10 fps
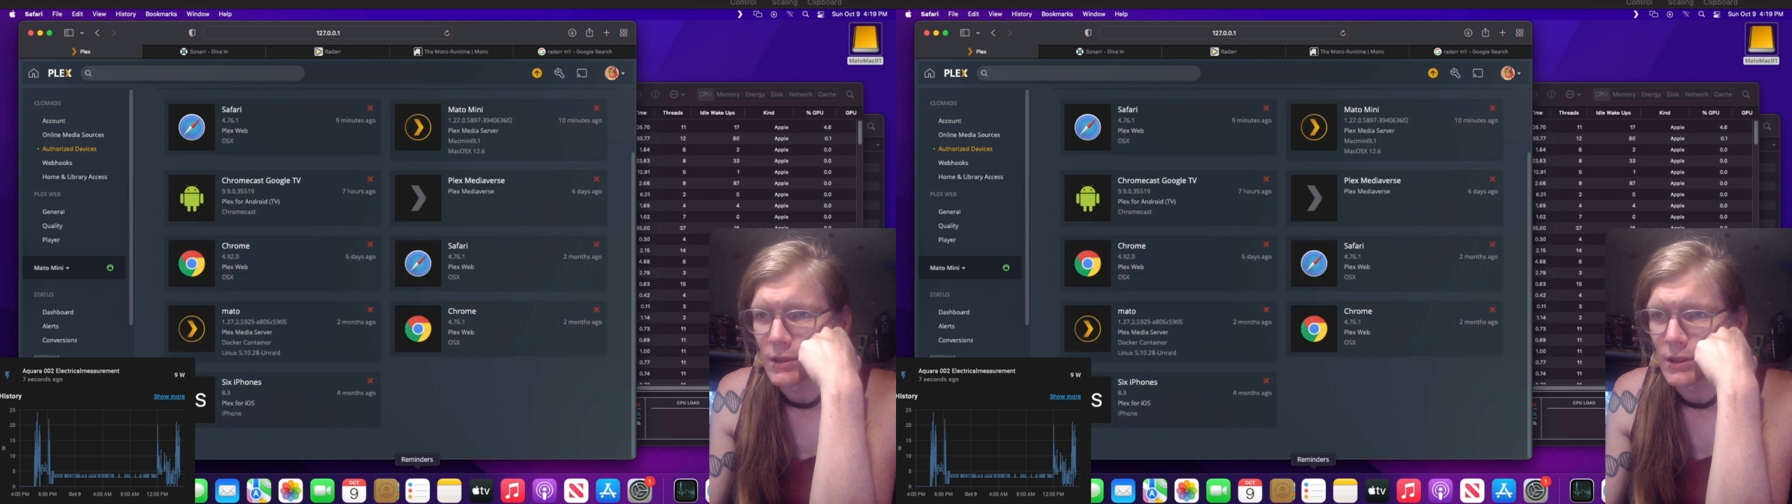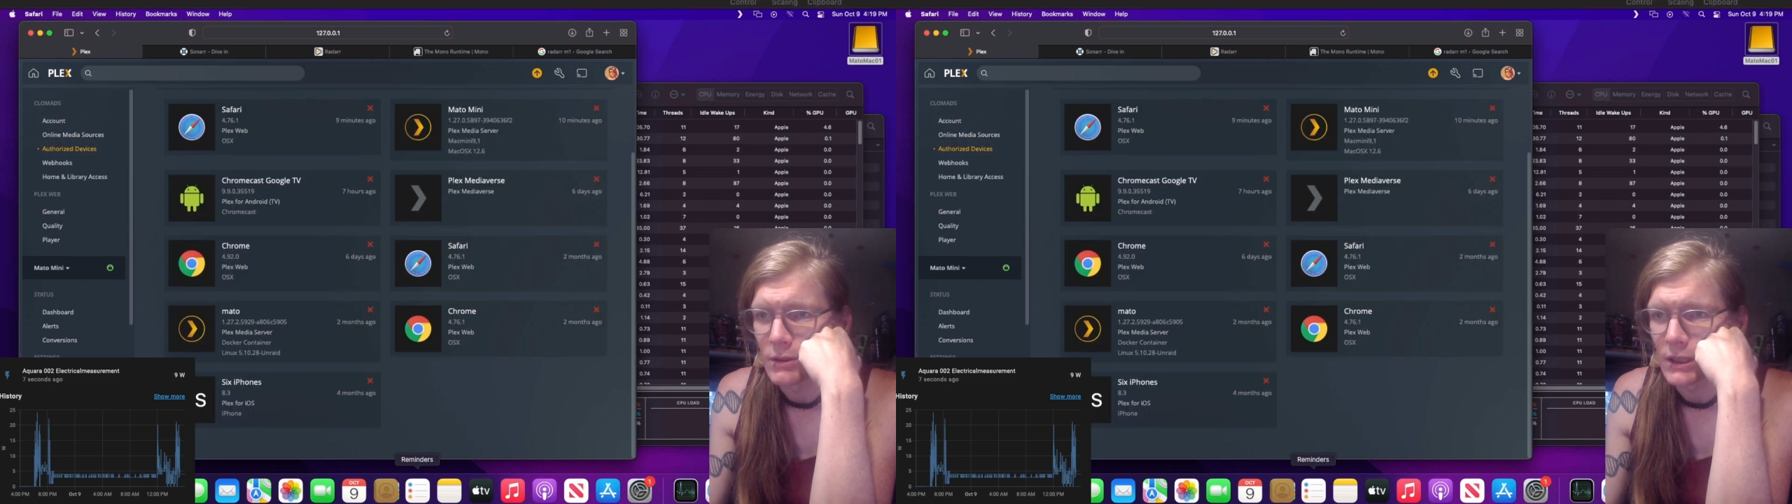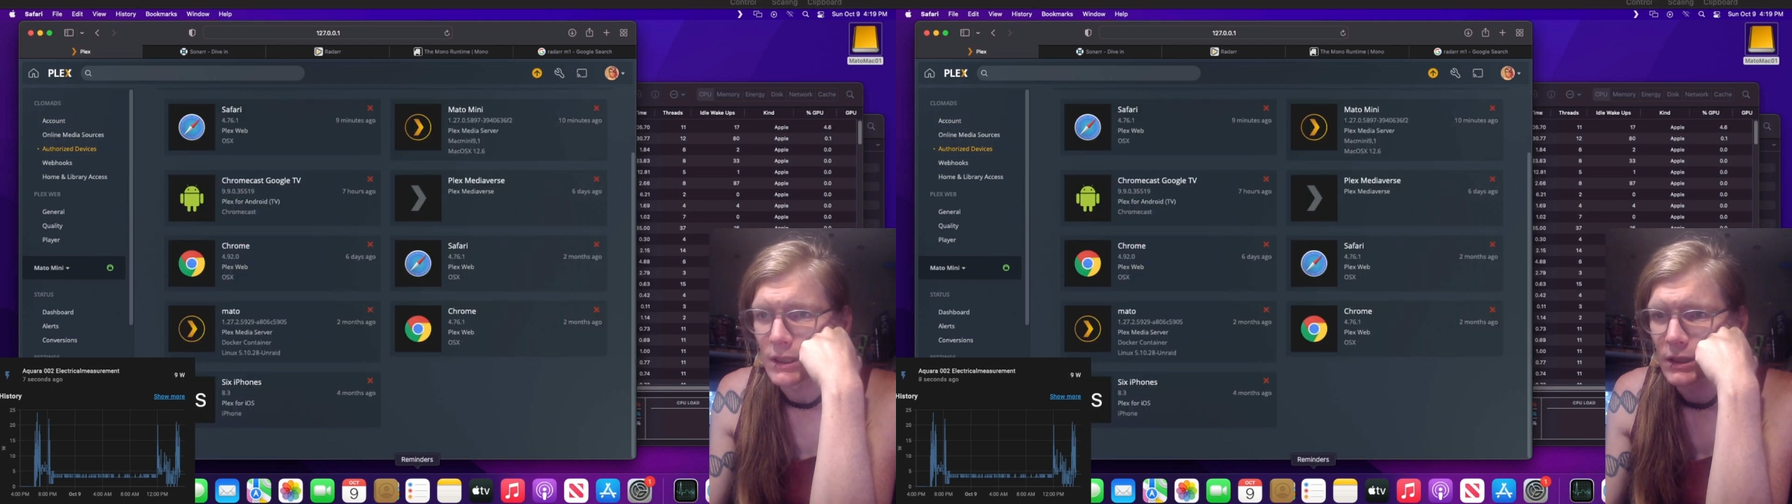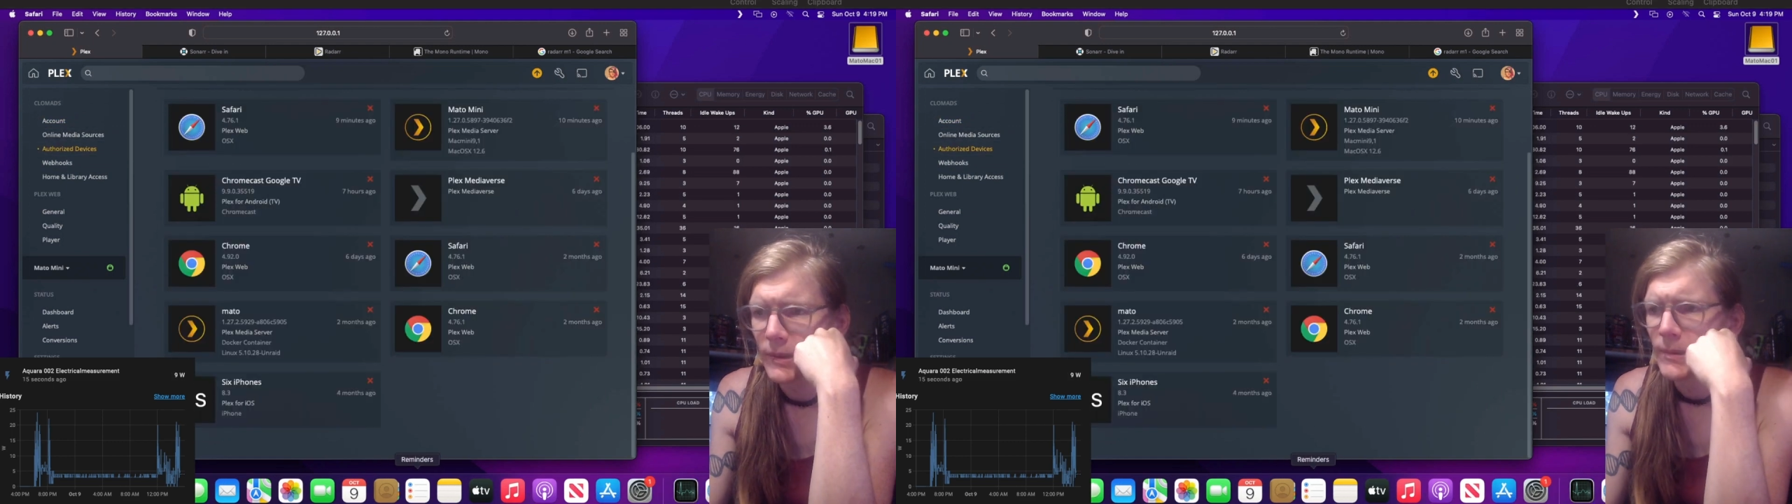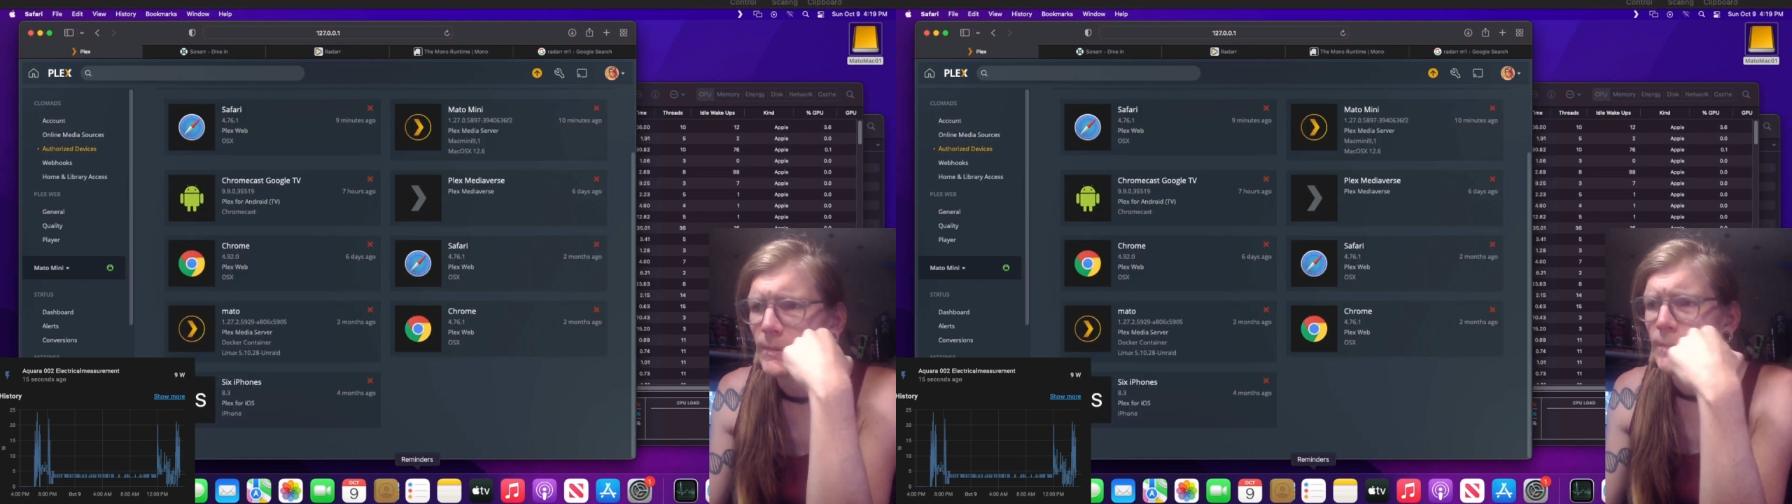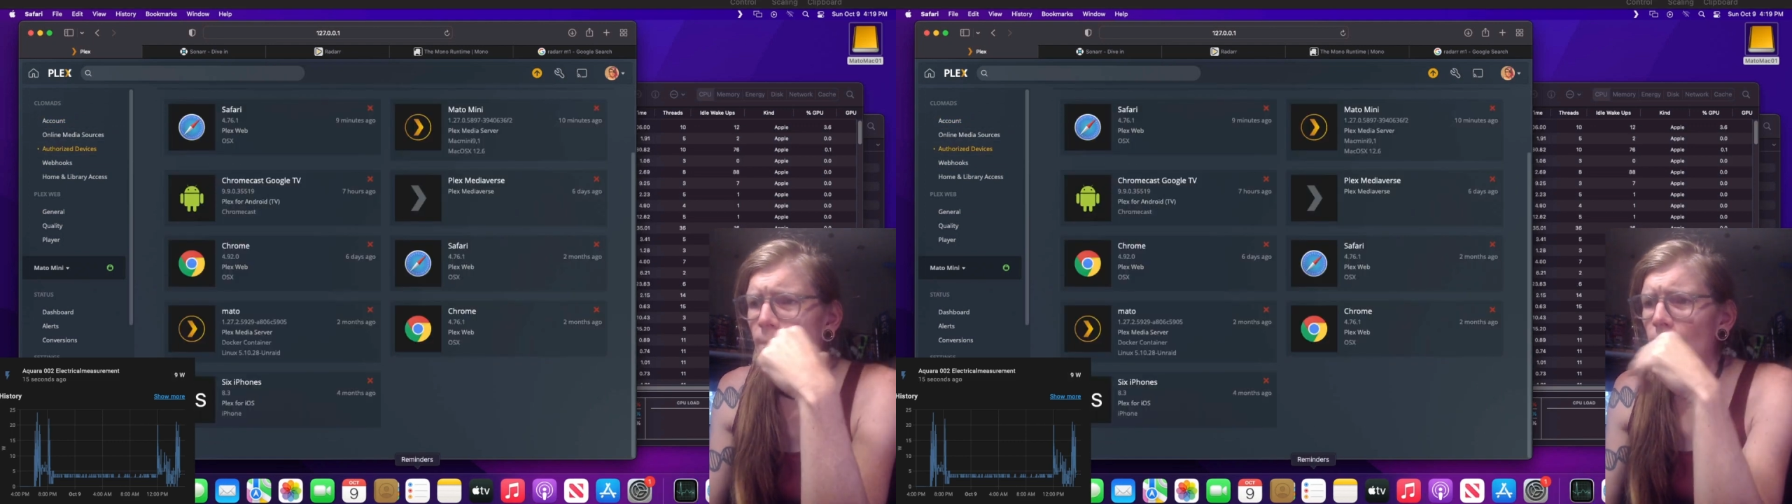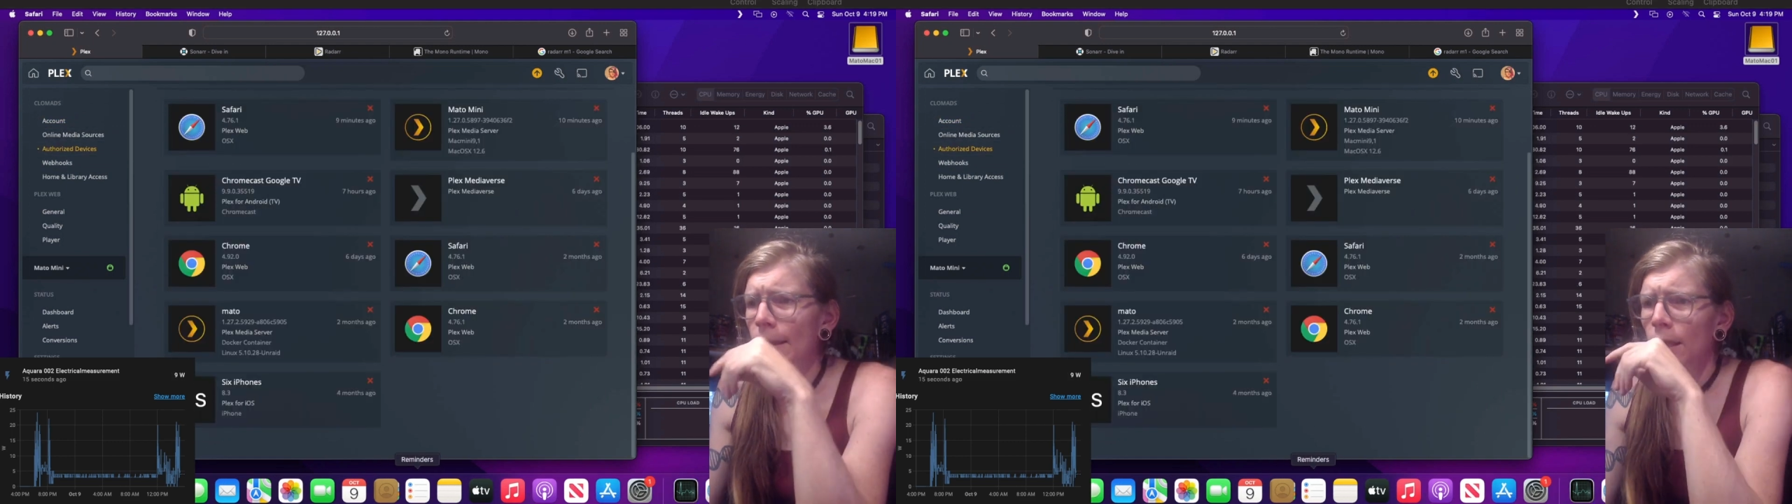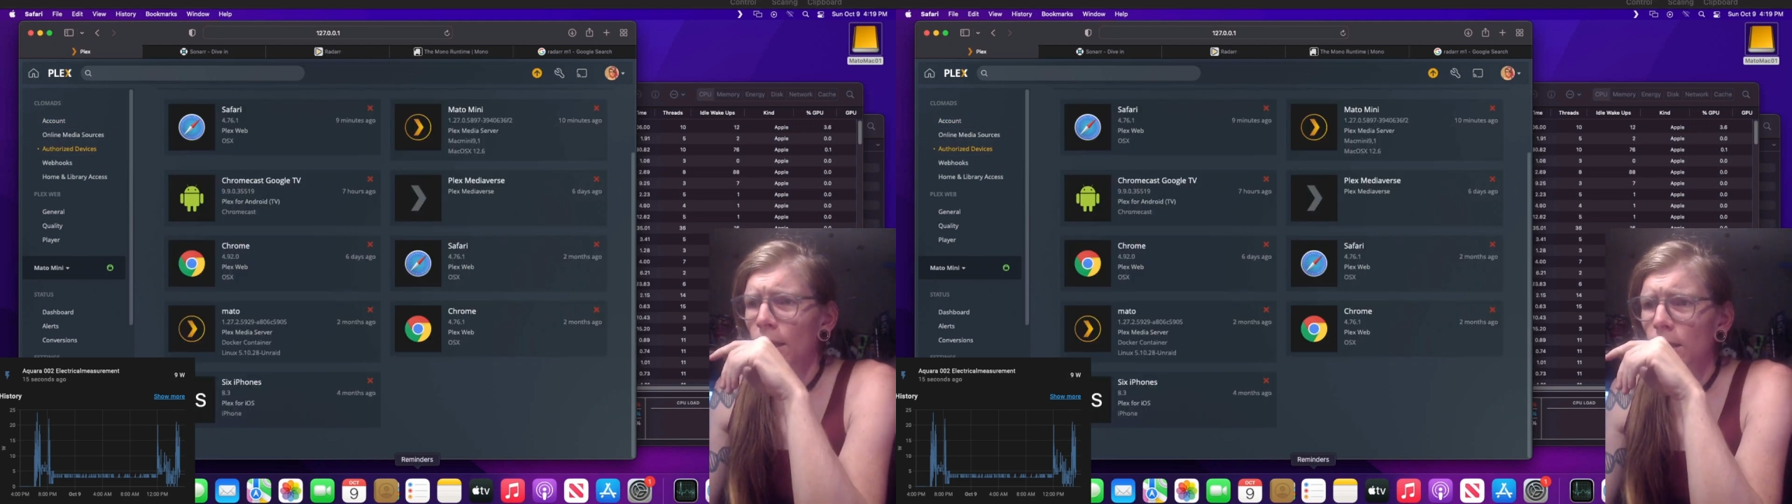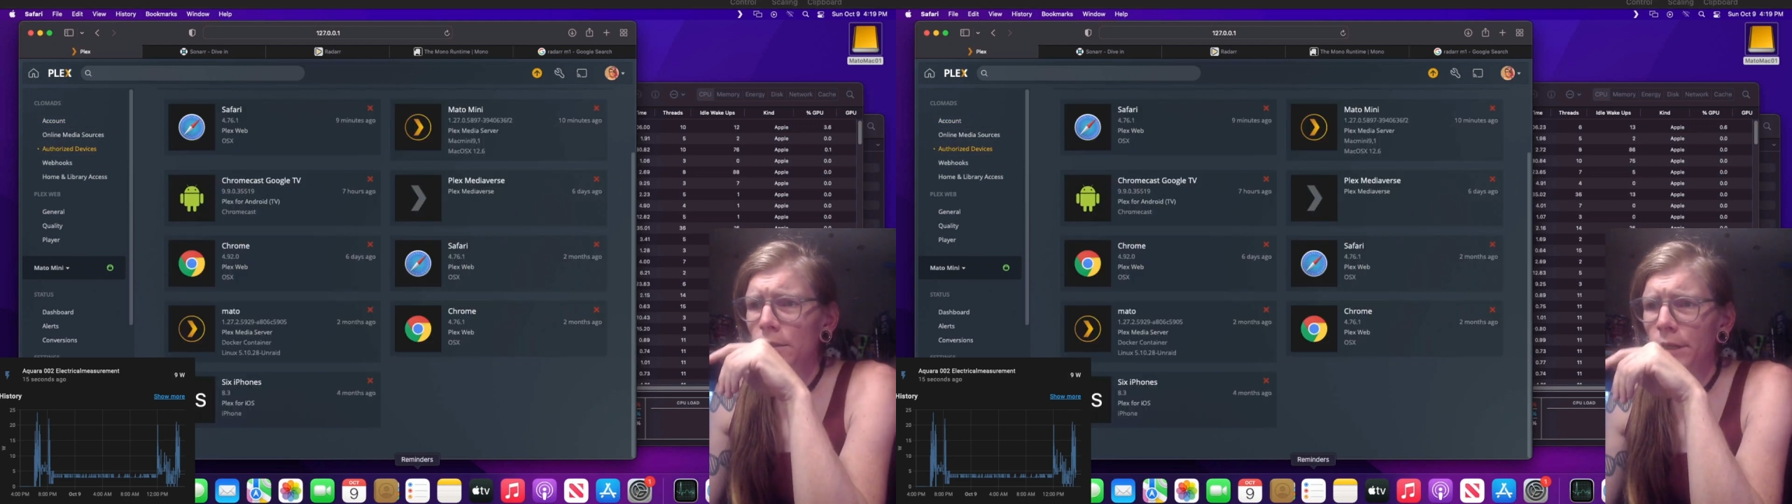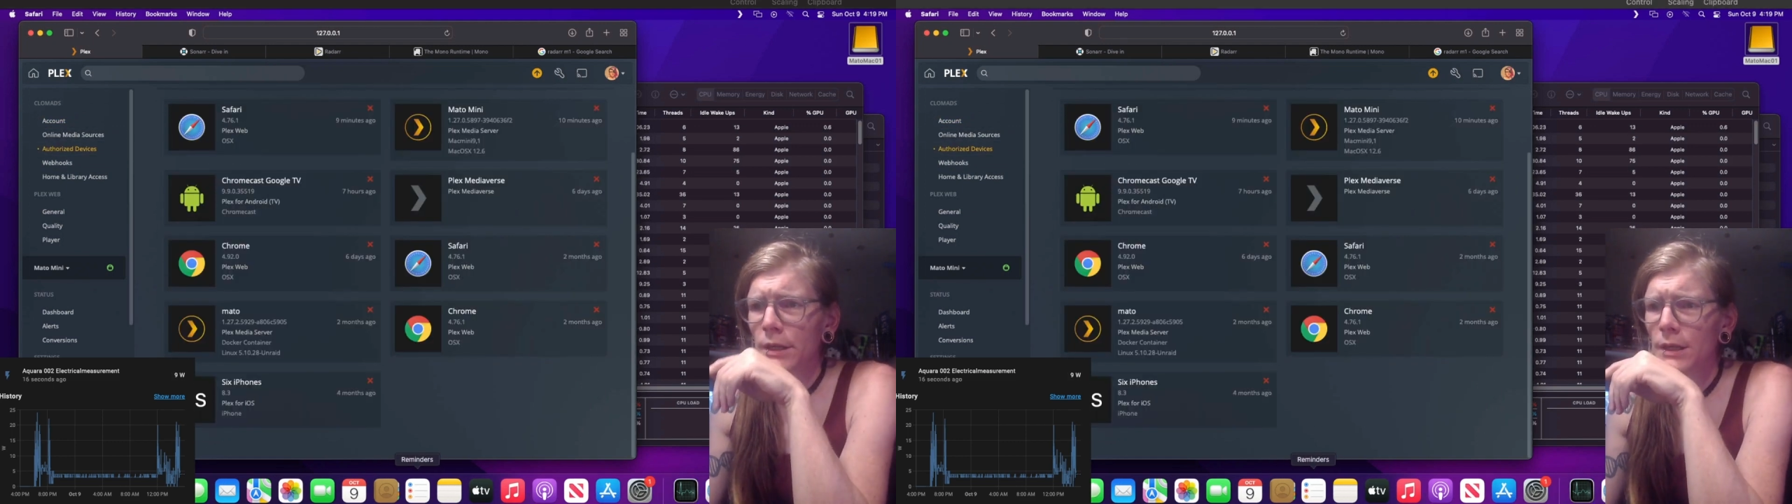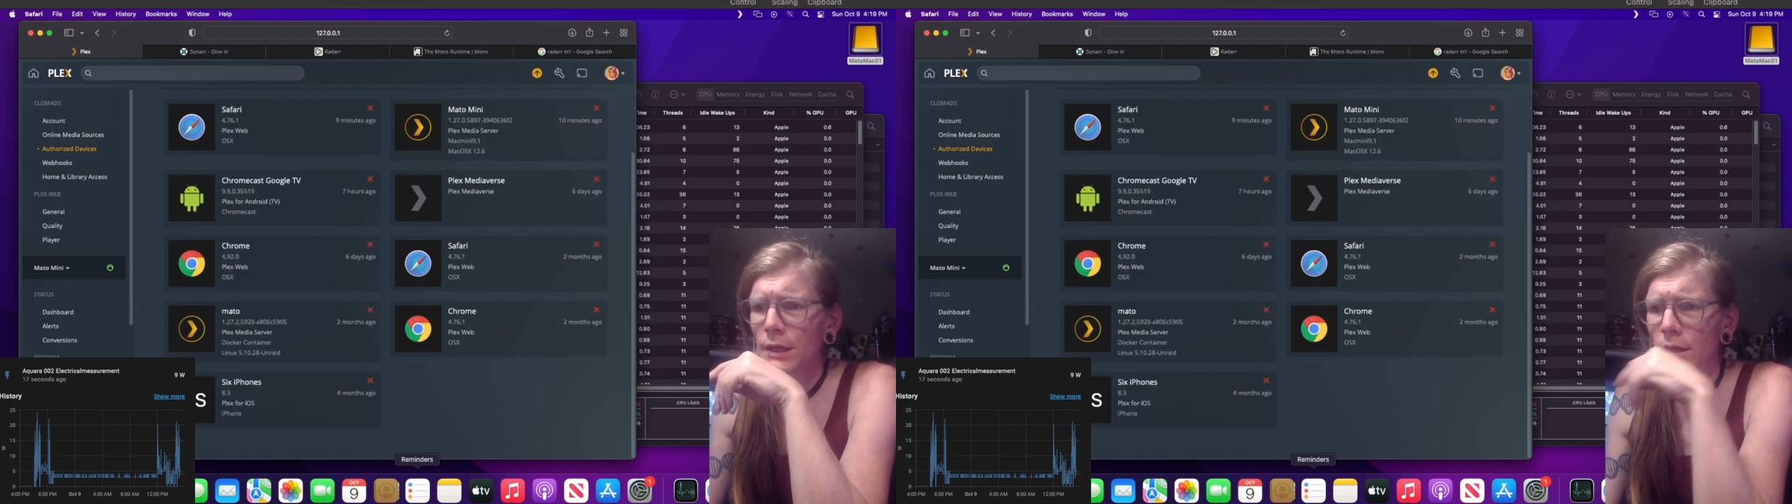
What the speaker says: quick. Okay,